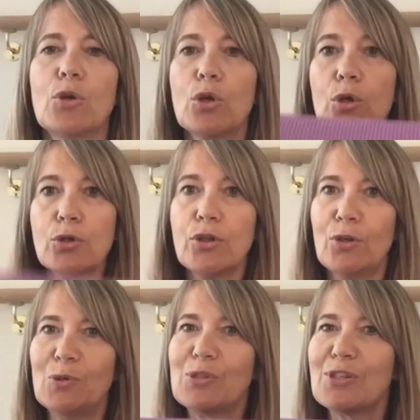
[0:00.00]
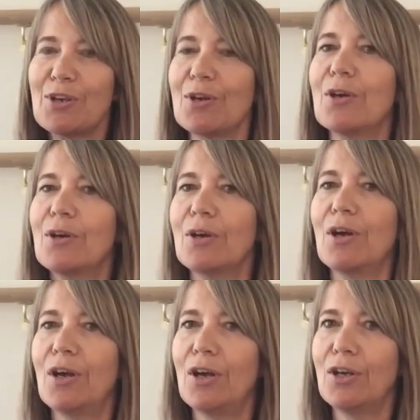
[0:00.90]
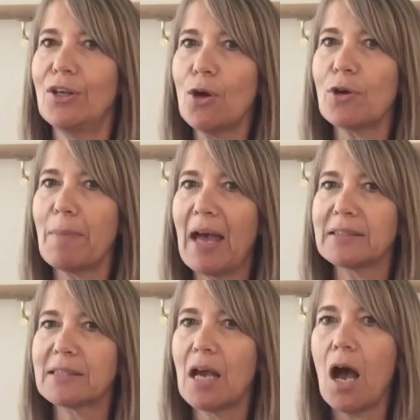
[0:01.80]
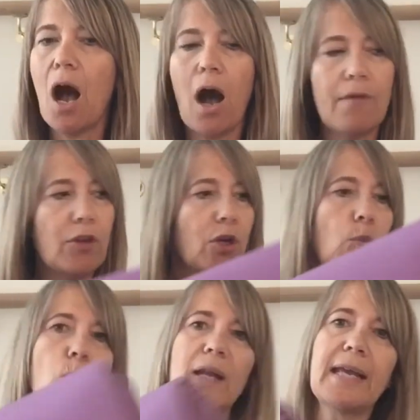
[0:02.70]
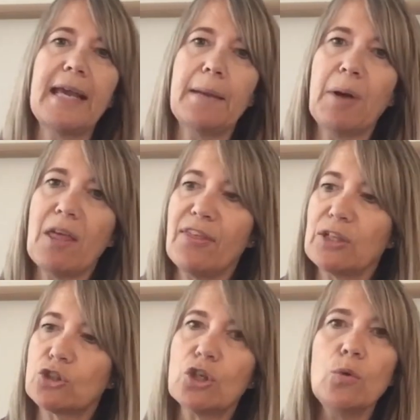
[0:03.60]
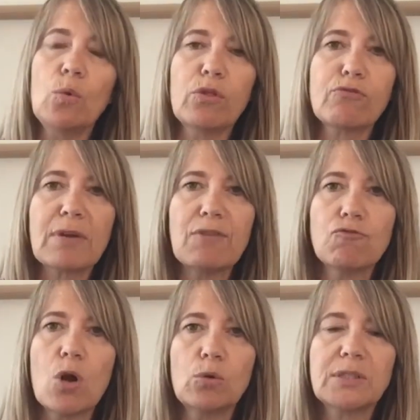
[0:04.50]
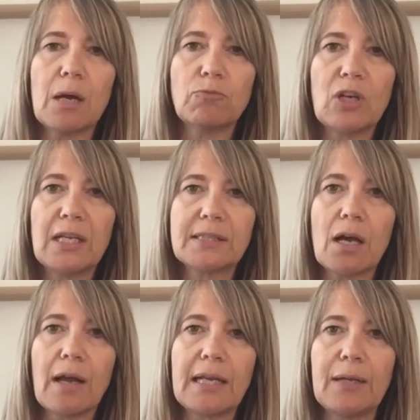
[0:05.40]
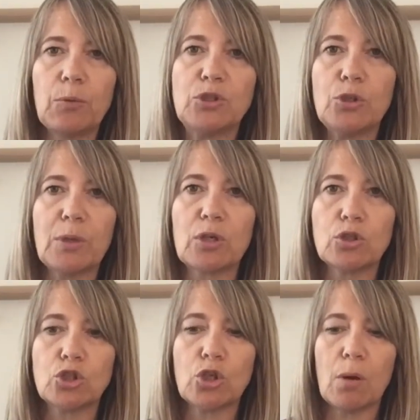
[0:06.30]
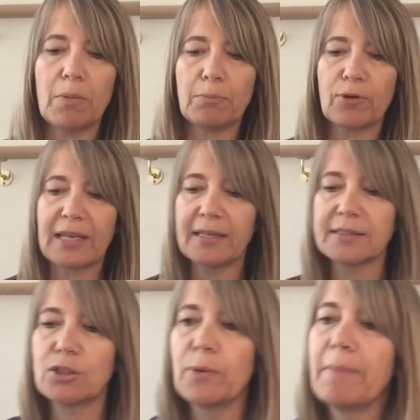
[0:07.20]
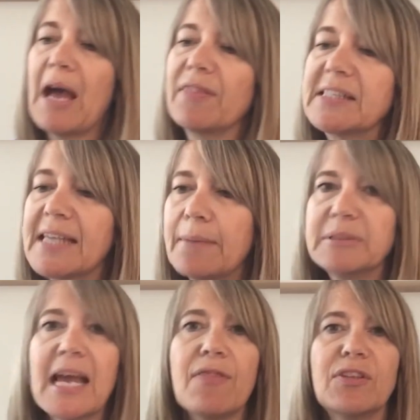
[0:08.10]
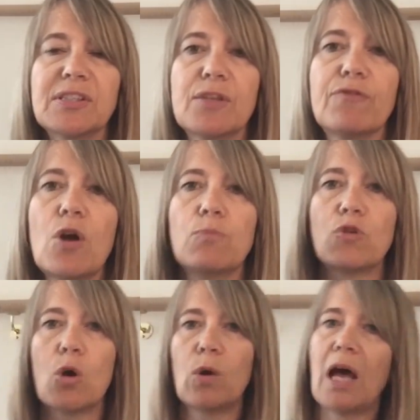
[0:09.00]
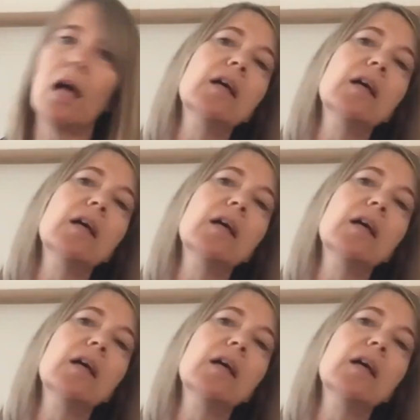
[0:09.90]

could use a yoga mat. I've only got one here, but I think 2 or 3 rolled up really tightly would do a good job and bring it to about the same depth as the foam roller.